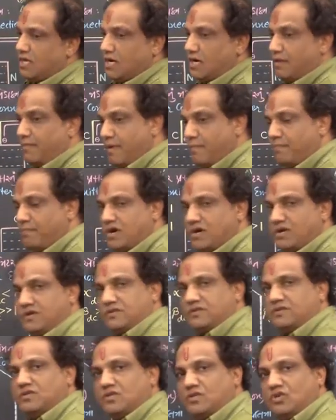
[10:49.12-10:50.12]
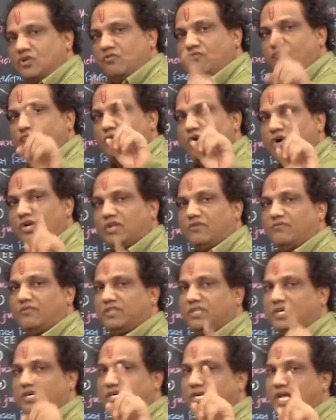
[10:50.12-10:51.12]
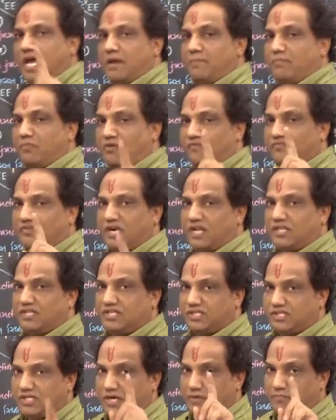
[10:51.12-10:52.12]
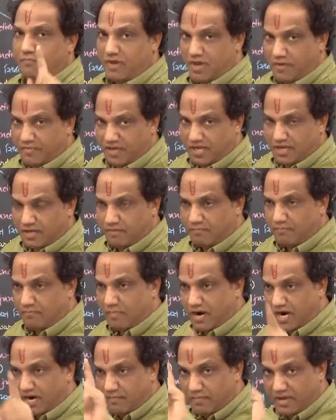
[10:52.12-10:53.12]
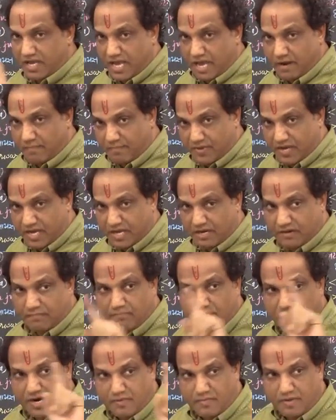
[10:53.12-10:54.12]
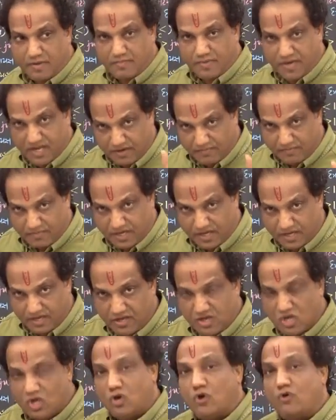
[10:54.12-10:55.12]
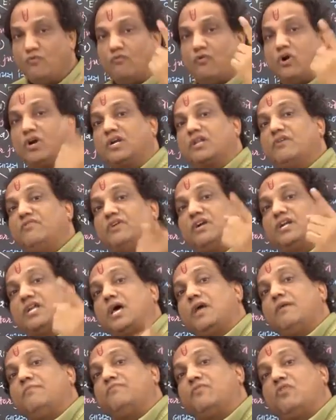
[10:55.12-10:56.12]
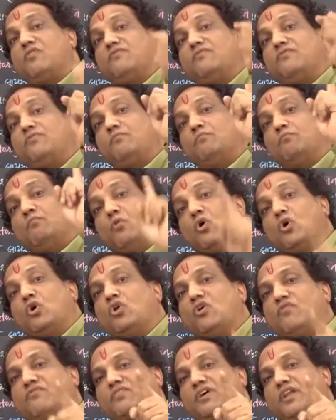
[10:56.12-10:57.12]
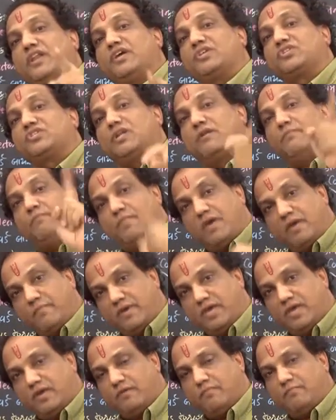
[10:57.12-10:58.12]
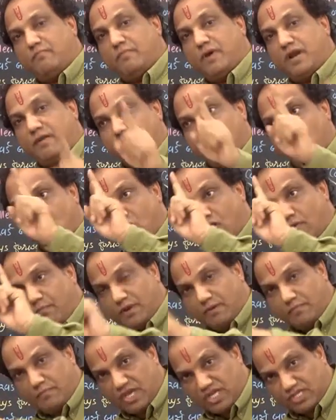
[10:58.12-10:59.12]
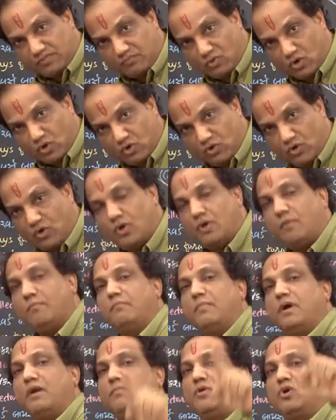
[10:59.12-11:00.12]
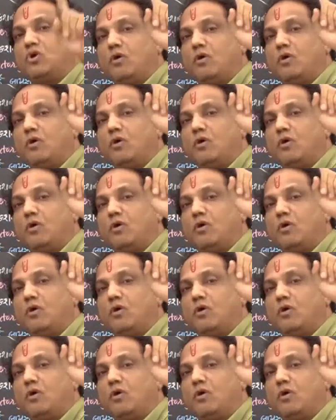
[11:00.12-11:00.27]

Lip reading: Remember, whatever the type of transistor may be, might be NPN, might be PNP. Whatever type of mode of connection may be, might be common base mode, might be